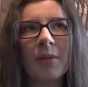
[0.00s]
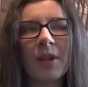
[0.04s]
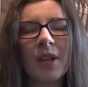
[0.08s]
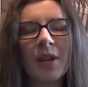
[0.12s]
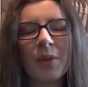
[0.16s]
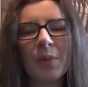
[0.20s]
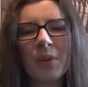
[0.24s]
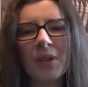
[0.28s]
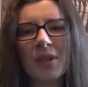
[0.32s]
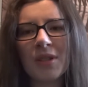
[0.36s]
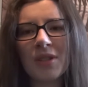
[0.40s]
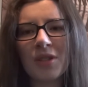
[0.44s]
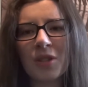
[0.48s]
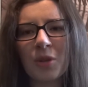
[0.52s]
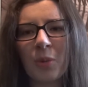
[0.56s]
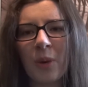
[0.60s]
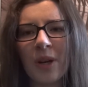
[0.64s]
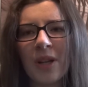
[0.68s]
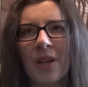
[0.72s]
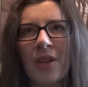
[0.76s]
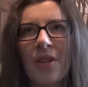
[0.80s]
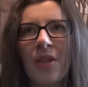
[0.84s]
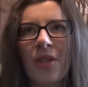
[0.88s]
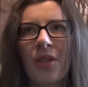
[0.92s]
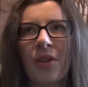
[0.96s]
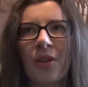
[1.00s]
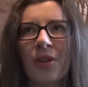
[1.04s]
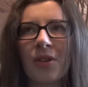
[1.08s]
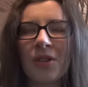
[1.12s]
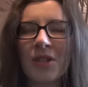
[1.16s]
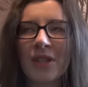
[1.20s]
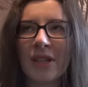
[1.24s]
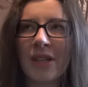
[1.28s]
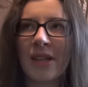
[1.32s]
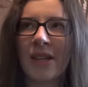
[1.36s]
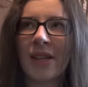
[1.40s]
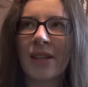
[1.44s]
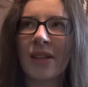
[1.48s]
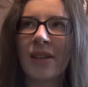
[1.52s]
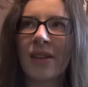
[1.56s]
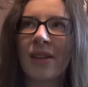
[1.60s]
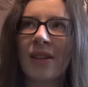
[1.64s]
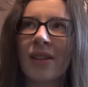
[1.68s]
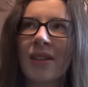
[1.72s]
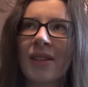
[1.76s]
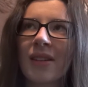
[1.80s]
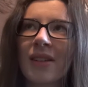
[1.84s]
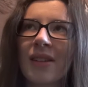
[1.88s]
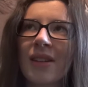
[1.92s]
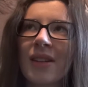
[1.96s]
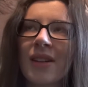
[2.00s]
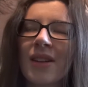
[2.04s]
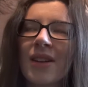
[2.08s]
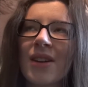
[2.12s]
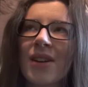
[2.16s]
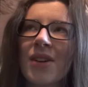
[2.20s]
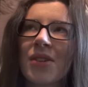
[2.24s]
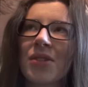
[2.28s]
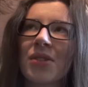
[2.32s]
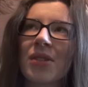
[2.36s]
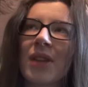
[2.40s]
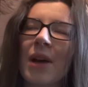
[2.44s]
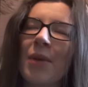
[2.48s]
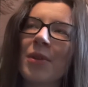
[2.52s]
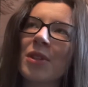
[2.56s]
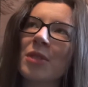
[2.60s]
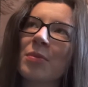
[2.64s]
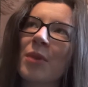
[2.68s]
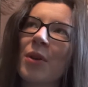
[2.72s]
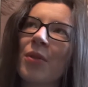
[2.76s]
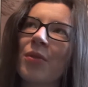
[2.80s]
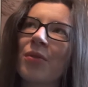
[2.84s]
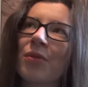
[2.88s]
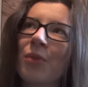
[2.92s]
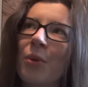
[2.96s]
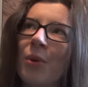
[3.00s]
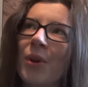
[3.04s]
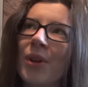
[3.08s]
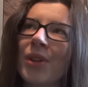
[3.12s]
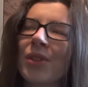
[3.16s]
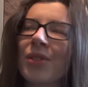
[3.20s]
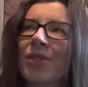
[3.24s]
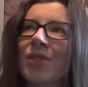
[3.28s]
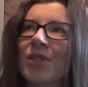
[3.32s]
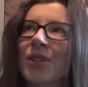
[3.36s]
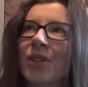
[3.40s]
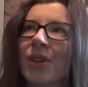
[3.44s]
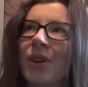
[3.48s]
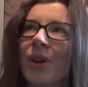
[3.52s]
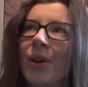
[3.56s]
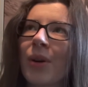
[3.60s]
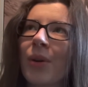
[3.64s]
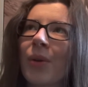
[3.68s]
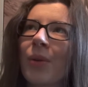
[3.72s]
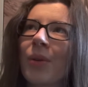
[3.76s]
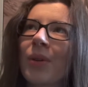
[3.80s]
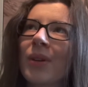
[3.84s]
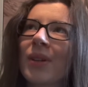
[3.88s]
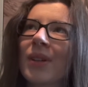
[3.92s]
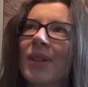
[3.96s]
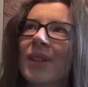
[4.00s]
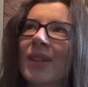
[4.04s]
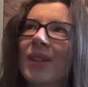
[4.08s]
It was 2013, so that was about 4 years ago.